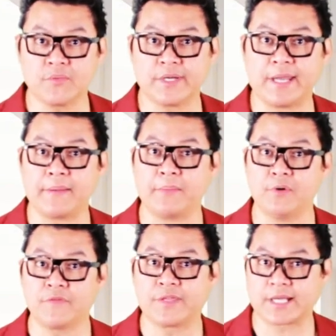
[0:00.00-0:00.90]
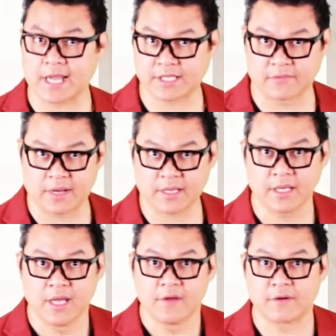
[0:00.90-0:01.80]
where they remove the
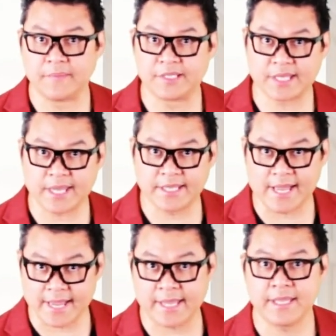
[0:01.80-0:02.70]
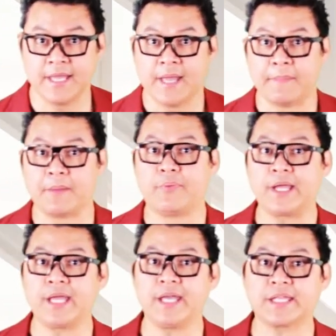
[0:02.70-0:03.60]
cataract from inside the eye by
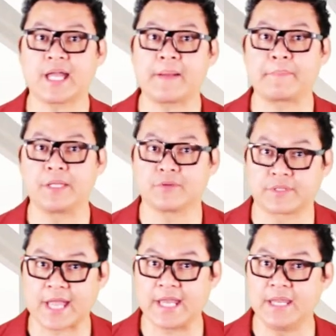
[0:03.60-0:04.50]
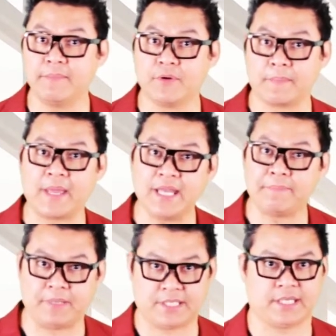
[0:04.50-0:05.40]
breaking it up into many
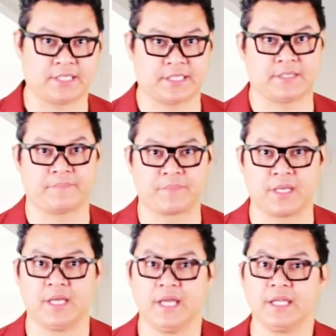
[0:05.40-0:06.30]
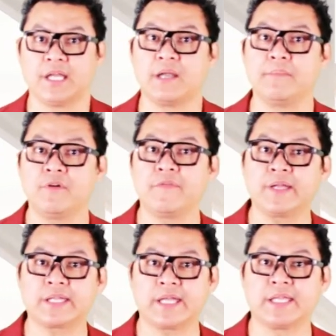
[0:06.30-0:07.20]
pieces. They remove
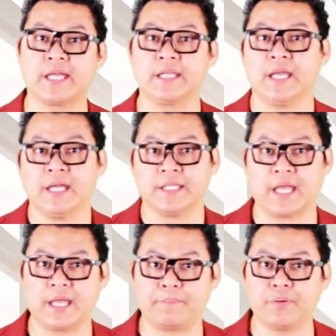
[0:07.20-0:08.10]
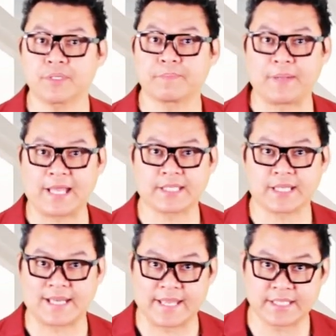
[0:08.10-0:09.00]
it and then they put
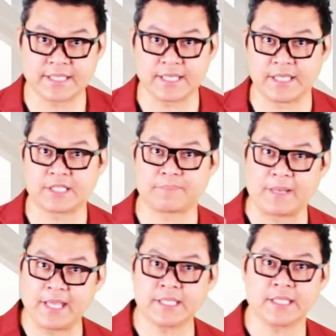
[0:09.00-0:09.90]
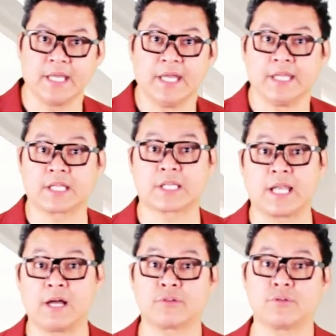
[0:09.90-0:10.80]
plastic lens in its place that
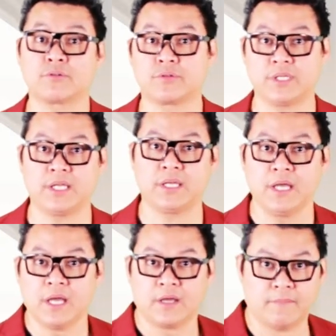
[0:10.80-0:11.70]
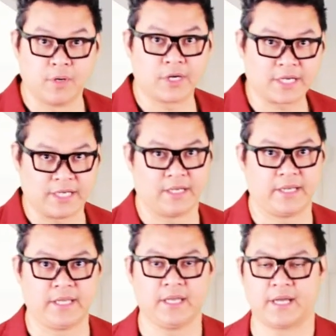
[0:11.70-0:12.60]
allows you to see more
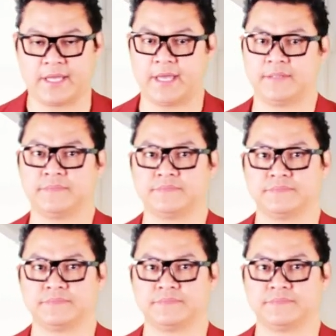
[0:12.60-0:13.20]
clearly again.